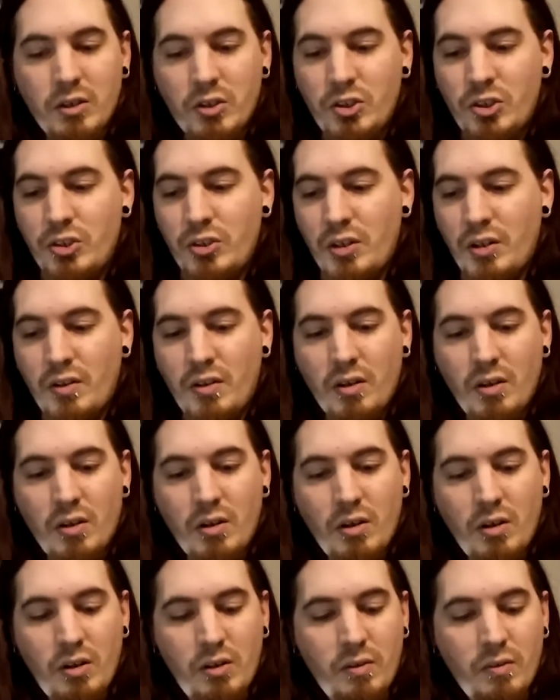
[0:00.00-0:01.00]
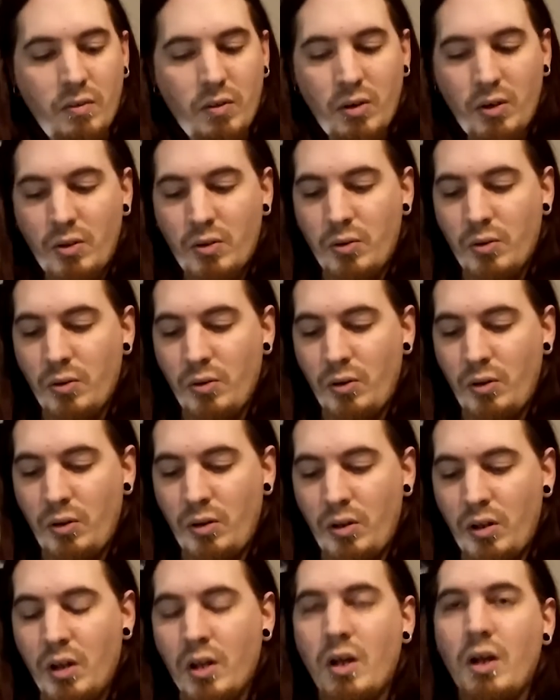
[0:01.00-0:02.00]
shit there. Very
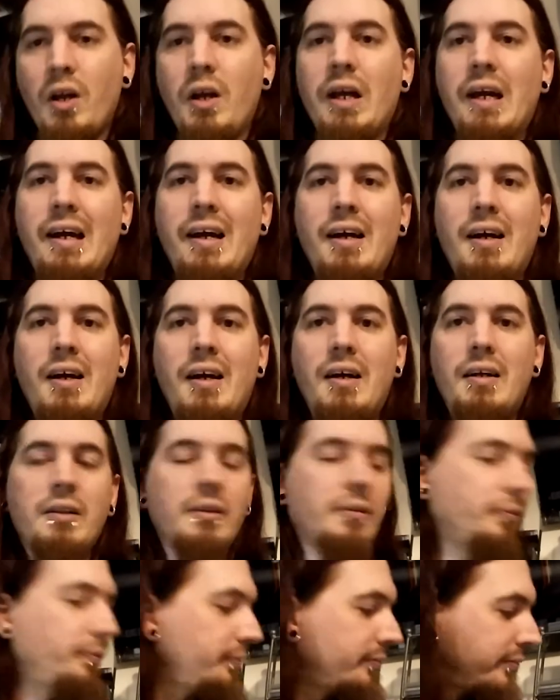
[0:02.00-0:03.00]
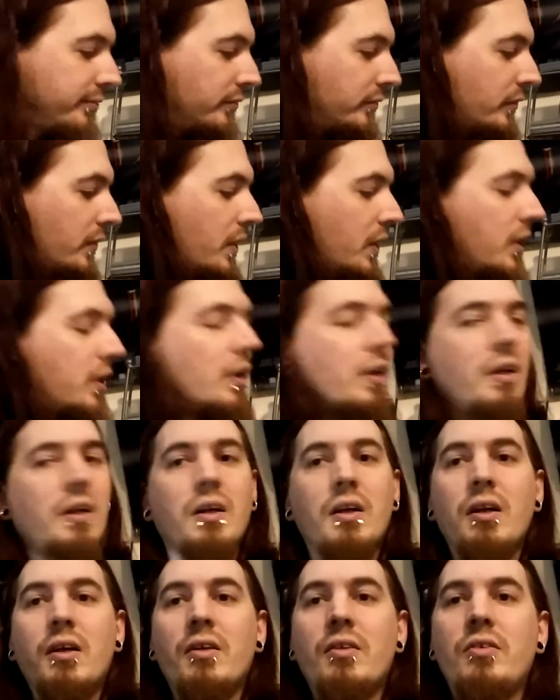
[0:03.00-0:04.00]
cool. Uh,
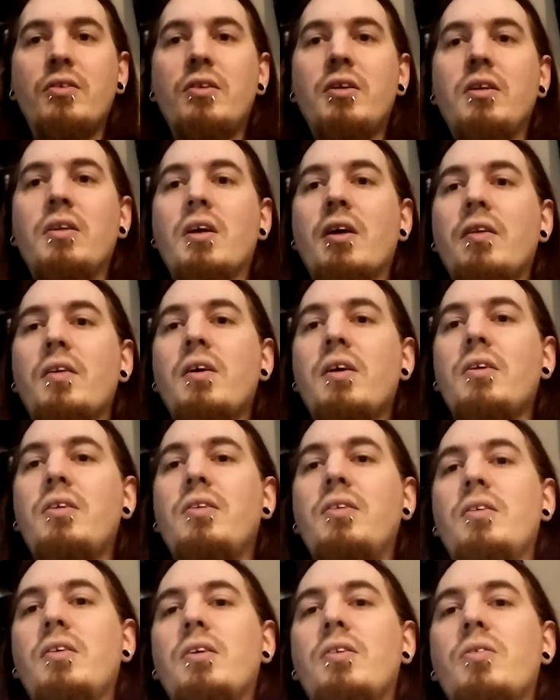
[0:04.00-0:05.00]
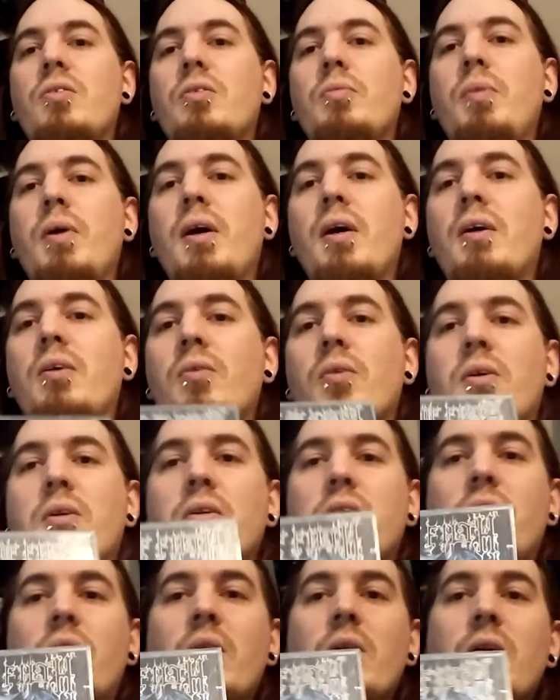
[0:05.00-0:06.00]
see, now this, this was back
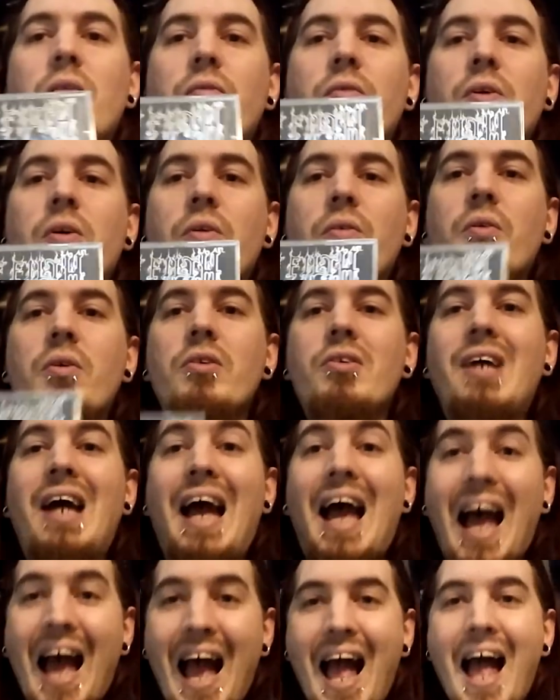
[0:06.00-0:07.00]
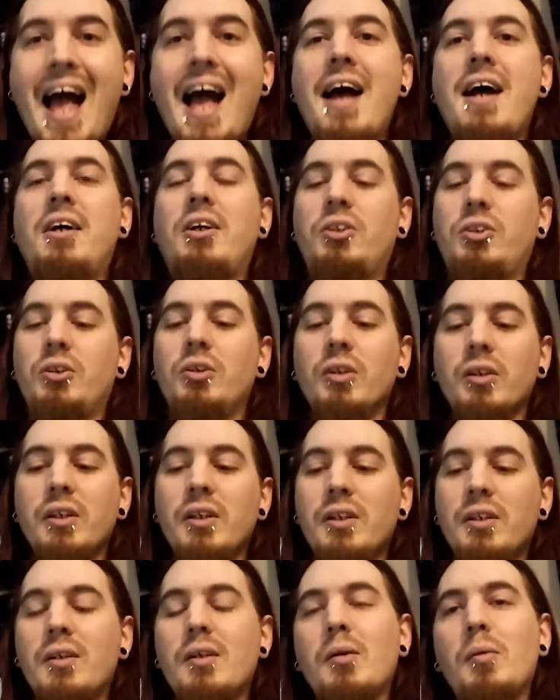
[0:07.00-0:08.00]
when Cradle of Filth was
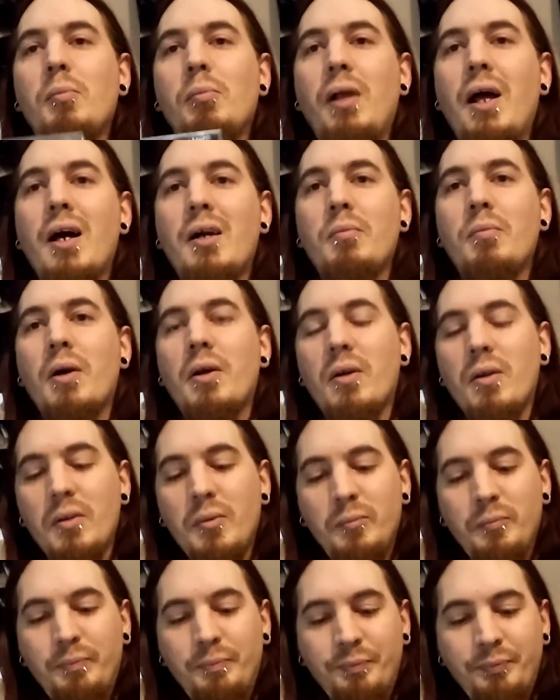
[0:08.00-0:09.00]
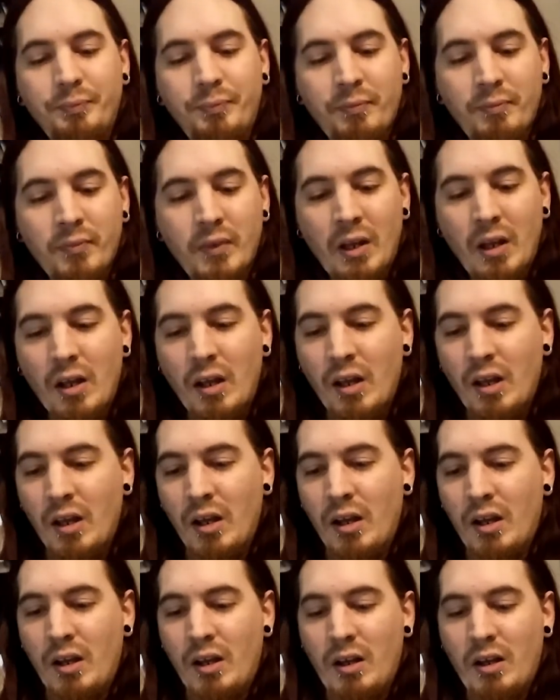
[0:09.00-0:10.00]
actually black metal.
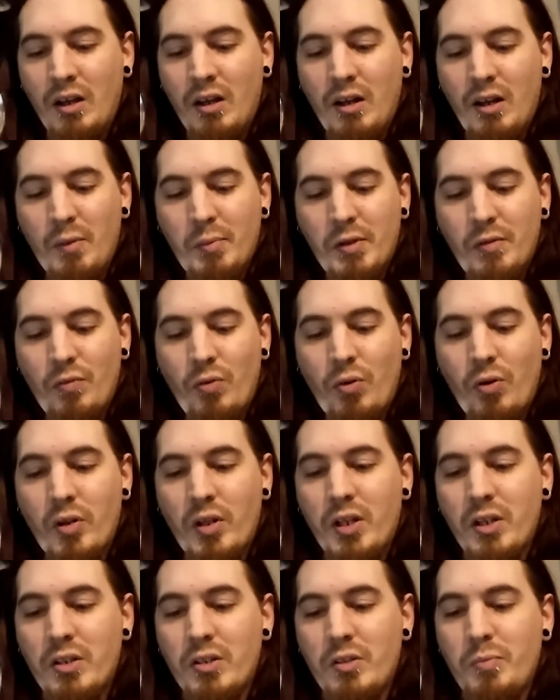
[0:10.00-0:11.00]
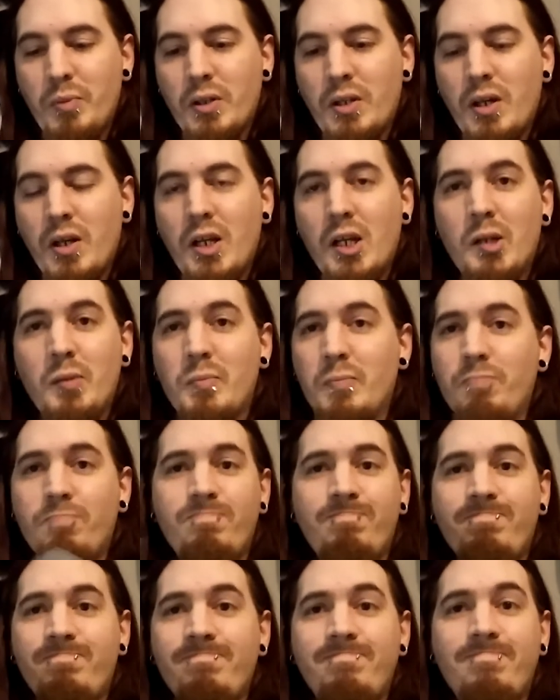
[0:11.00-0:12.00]
Uh, before they just became
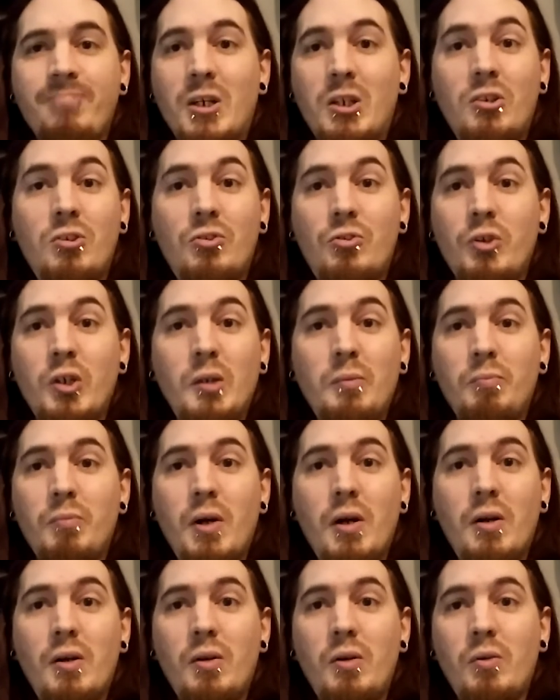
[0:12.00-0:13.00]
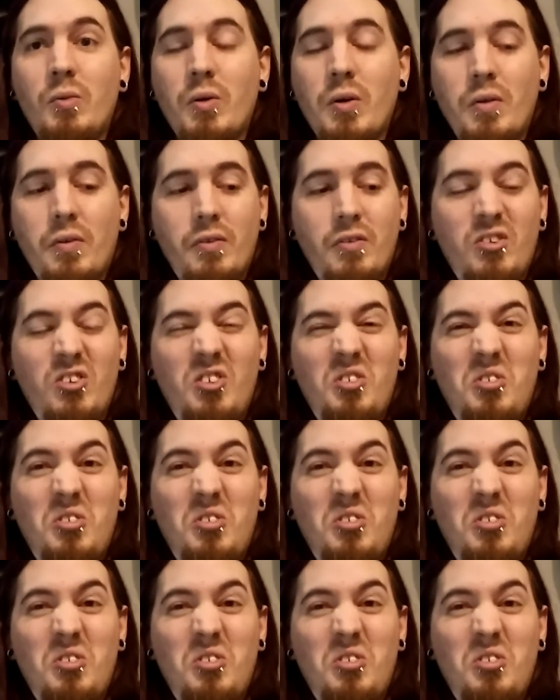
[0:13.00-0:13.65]
extreme metal with,